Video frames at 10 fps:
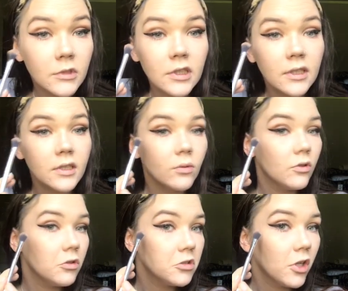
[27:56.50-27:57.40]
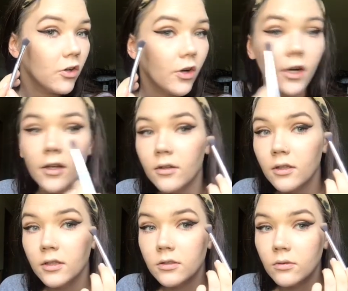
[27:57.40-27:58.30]
See, this one looks alright.
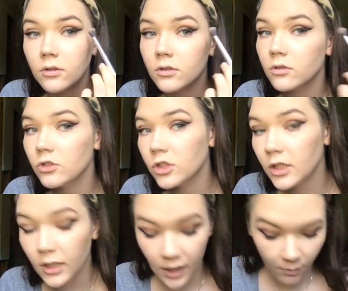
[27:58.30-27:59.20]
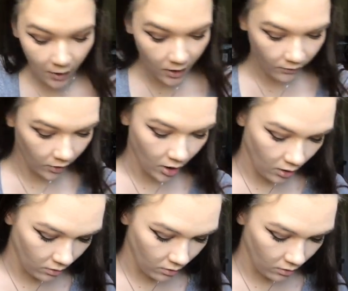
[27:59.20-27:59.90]
This one, she got mine of her